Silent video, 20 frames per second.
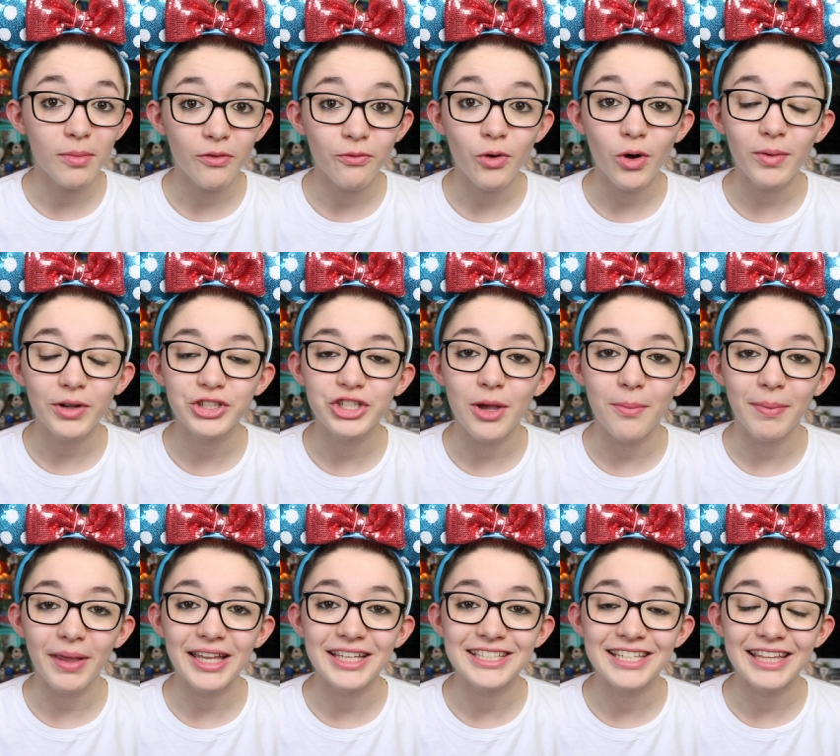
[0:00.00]
before we jump
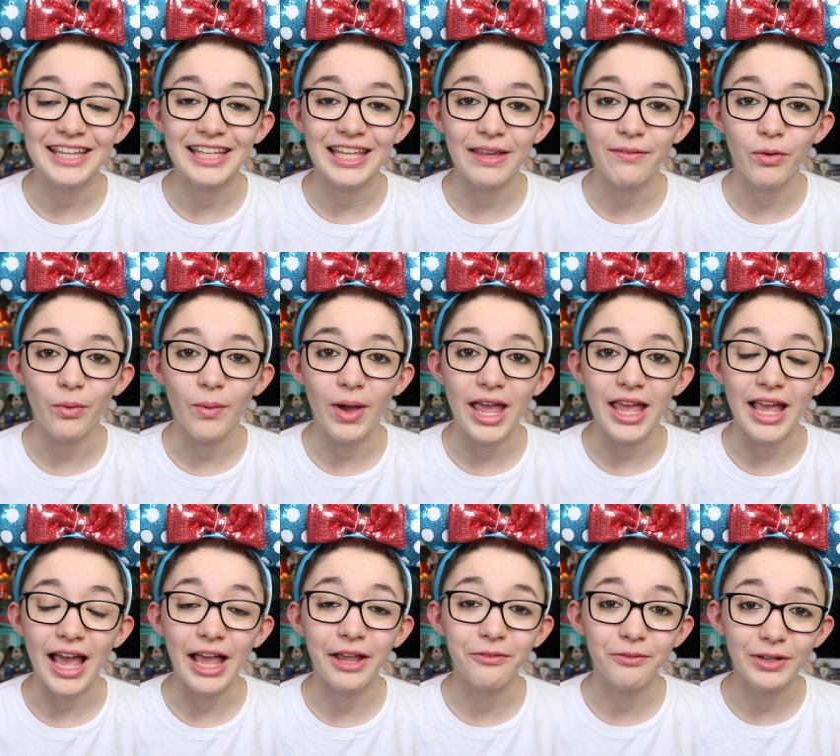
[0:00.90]
into the giveaway,
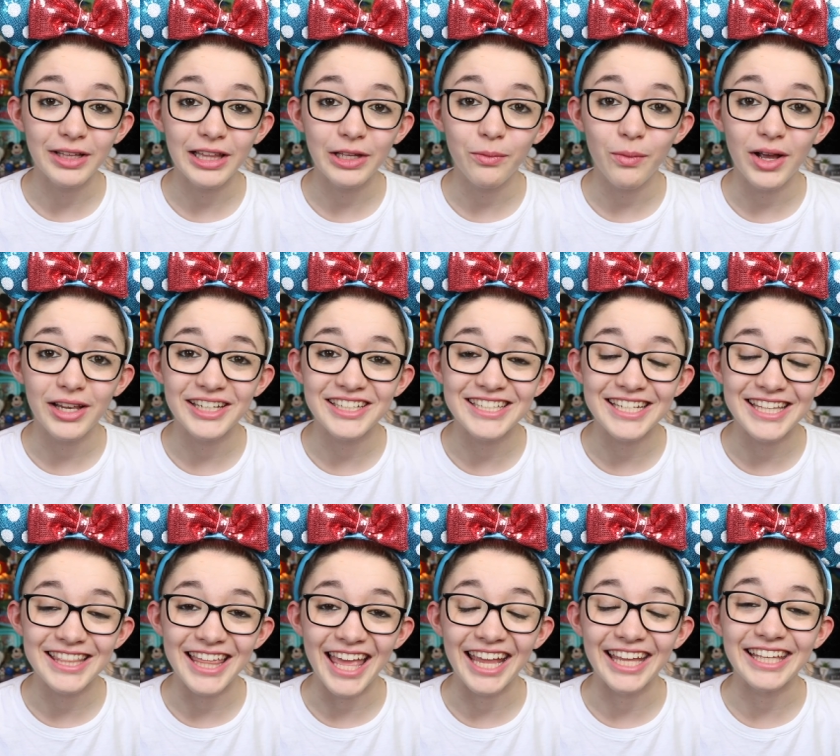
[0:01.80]
I really wanted to
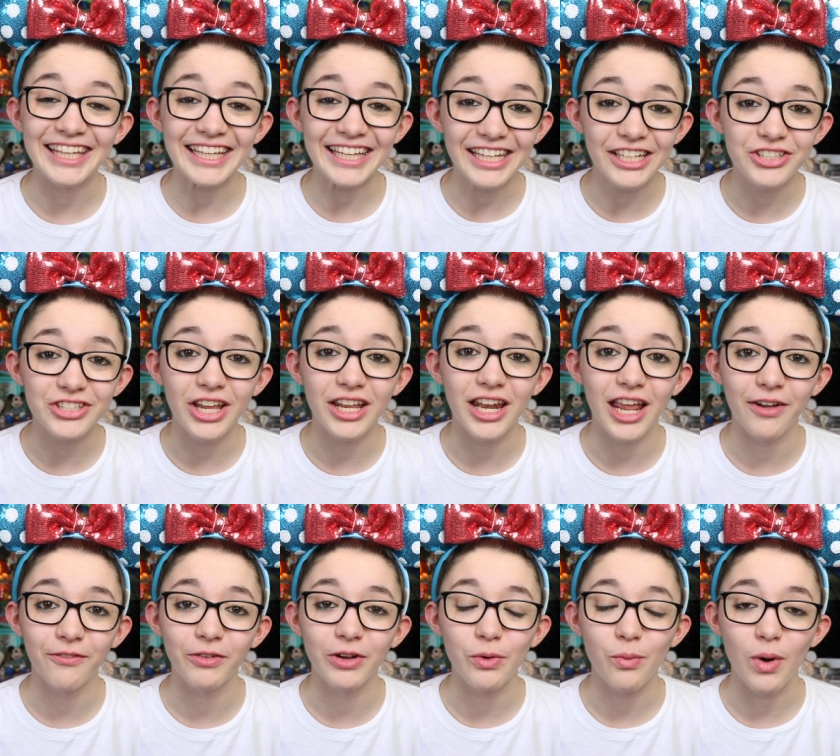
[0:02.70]
thank each and
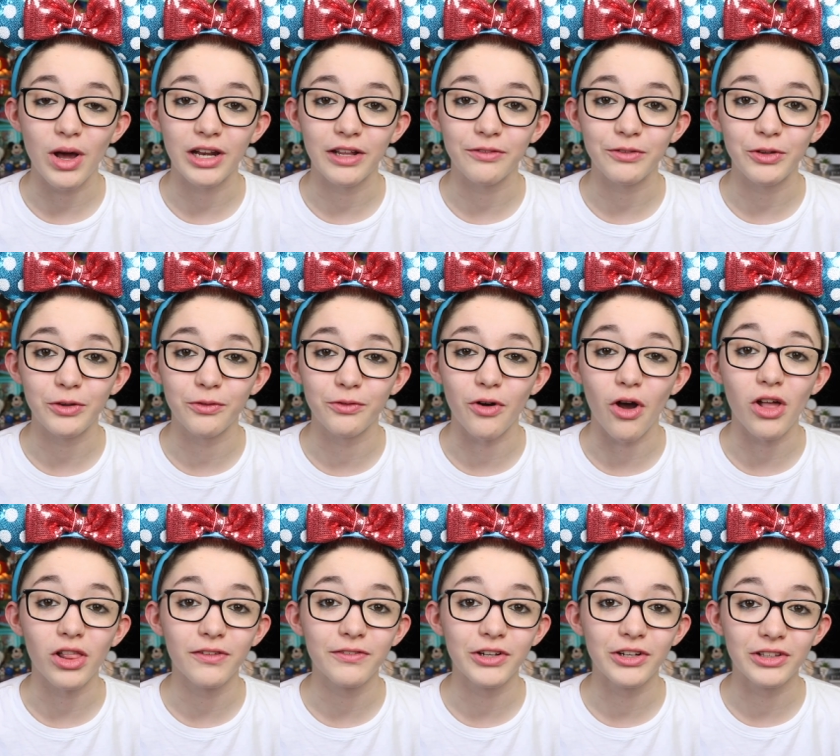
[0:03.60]
every one of you for
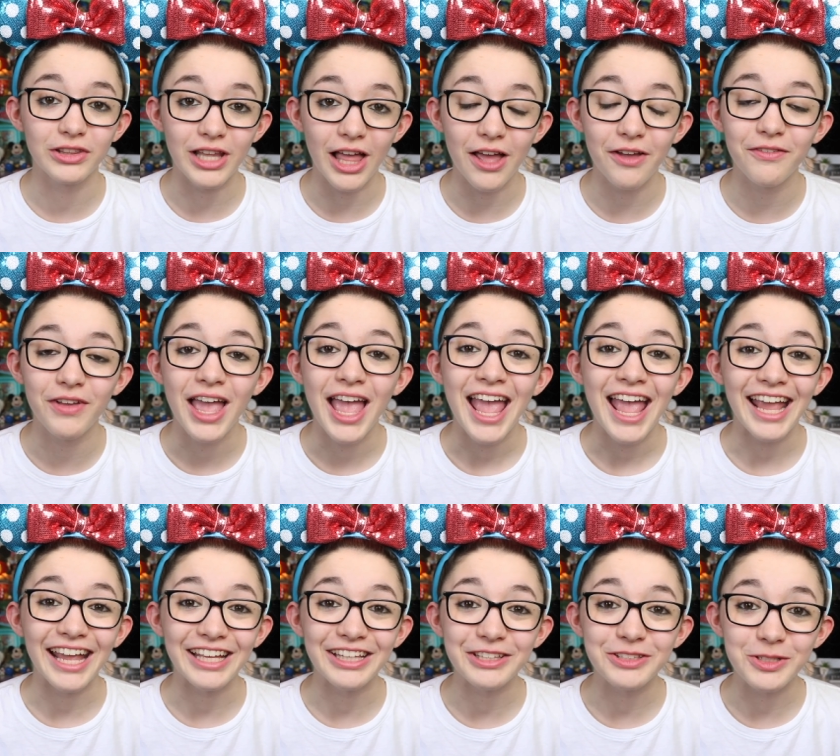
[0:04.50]
all of your love
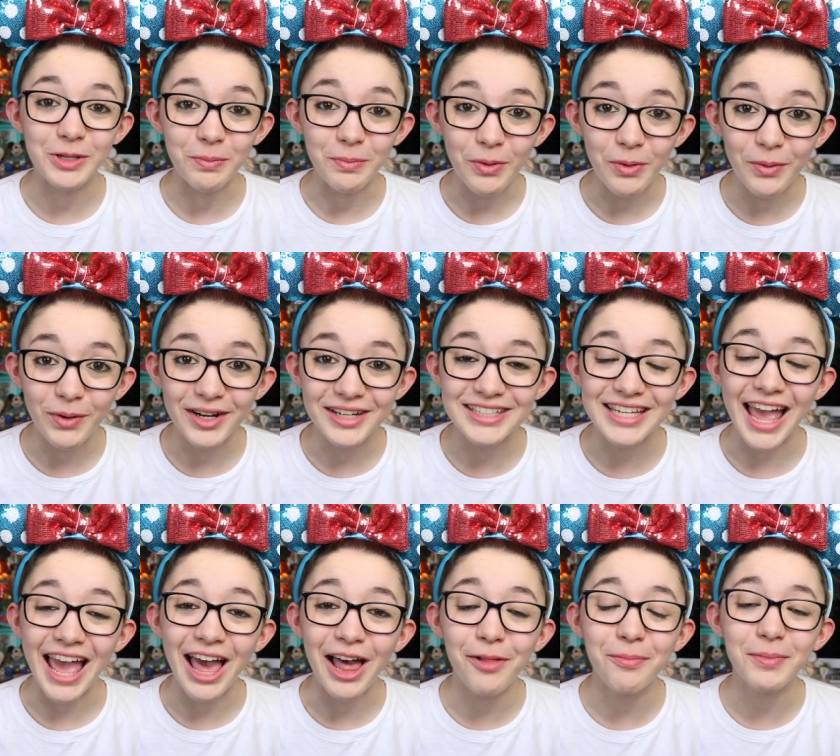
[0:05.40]
and support
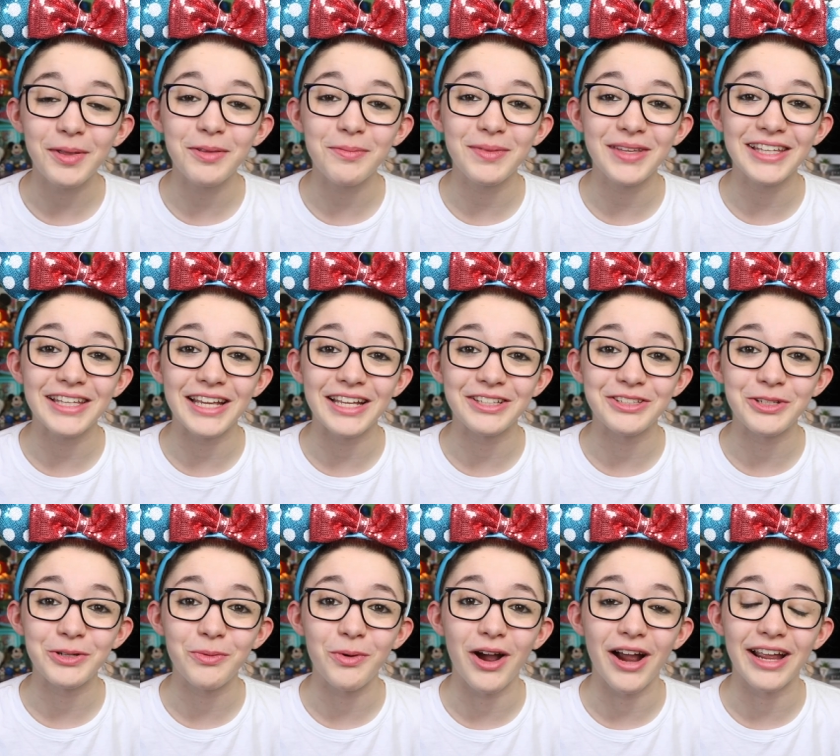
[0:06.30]
helping me get
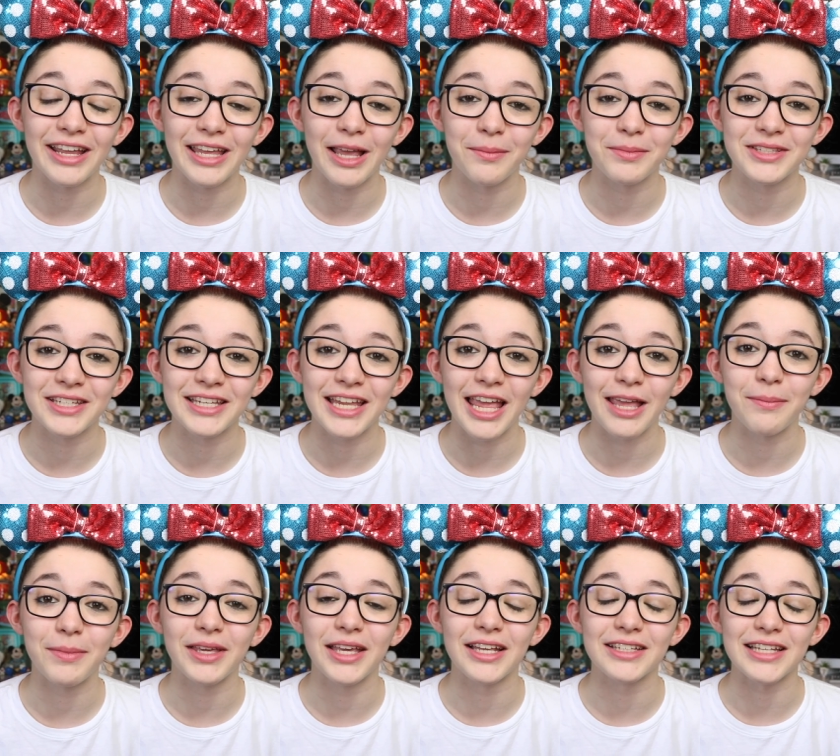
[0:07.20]
to where I am today,
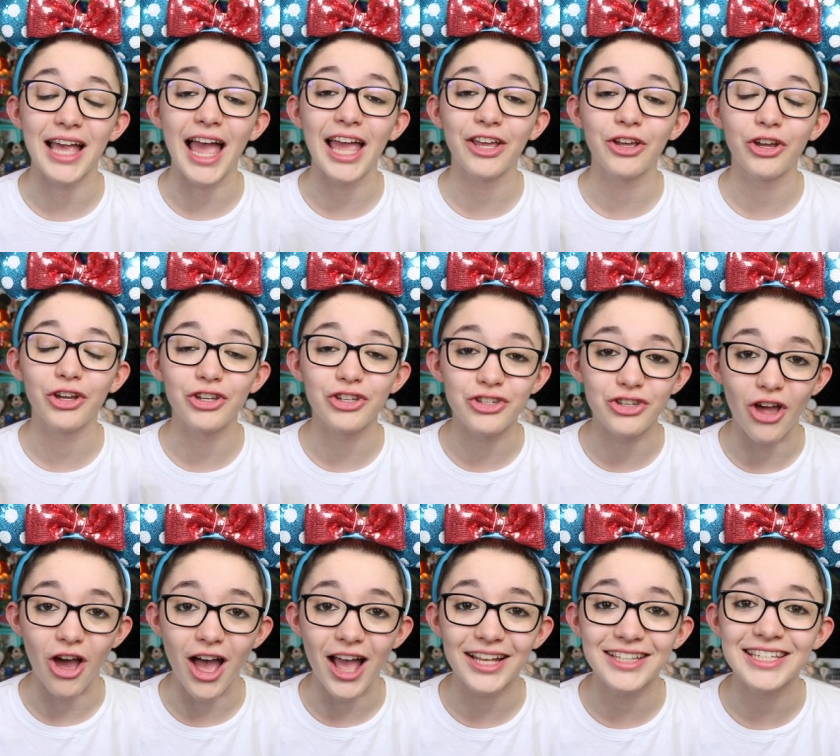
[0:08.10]
because I could
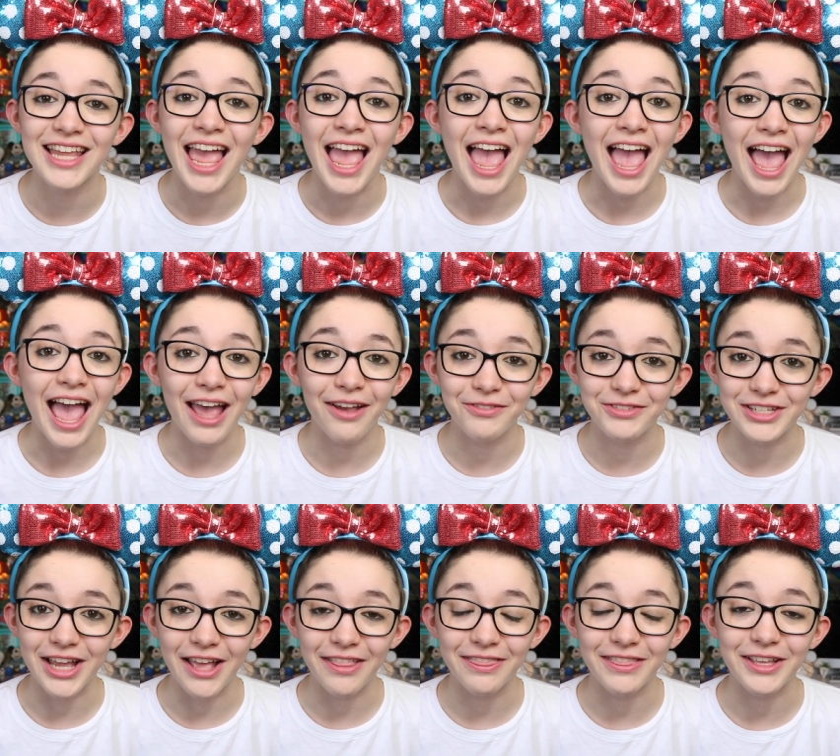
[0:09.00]
not have
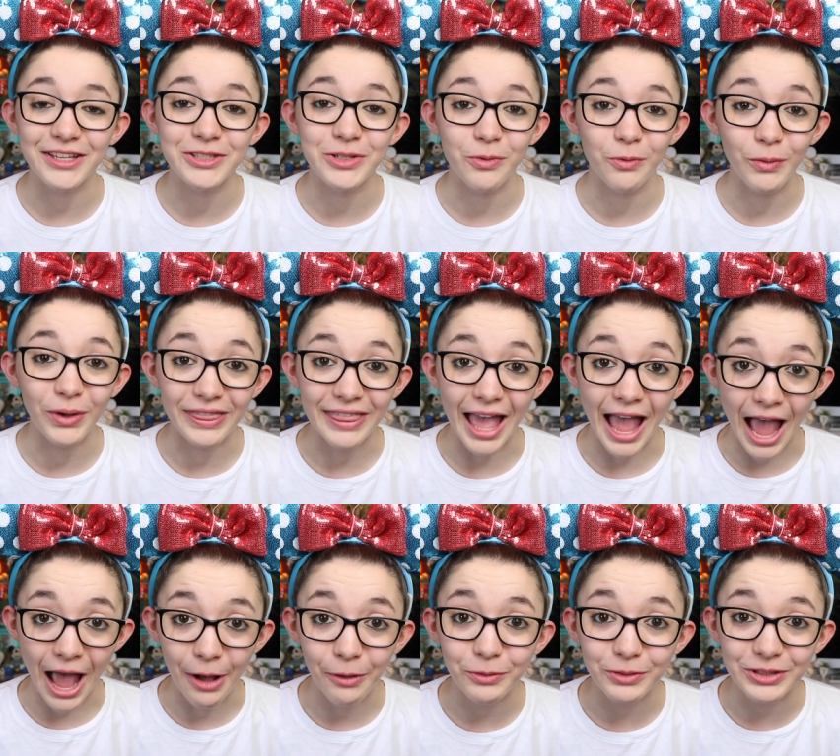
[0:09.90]
done this
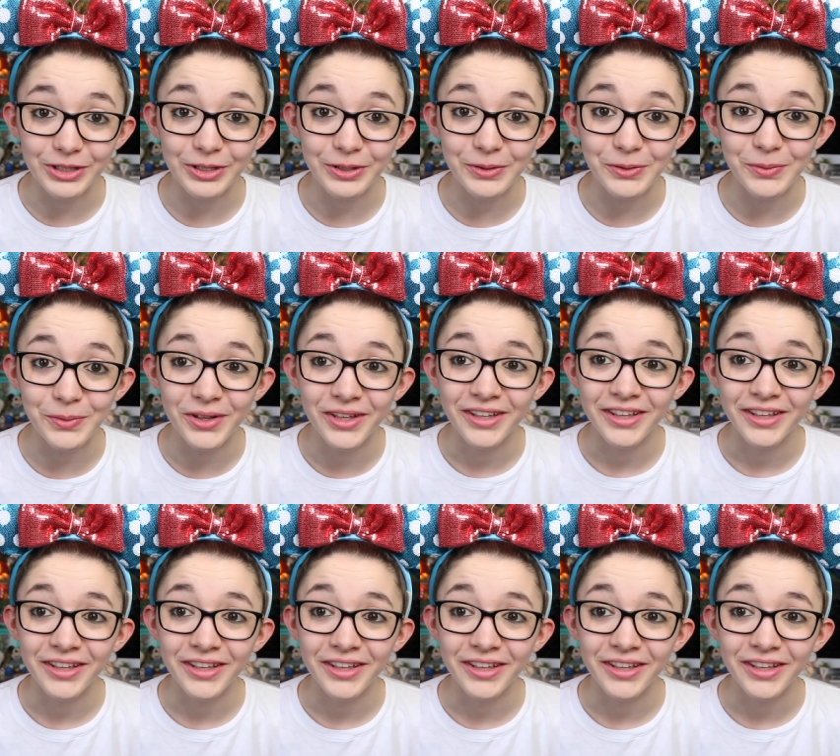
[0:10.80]
without you.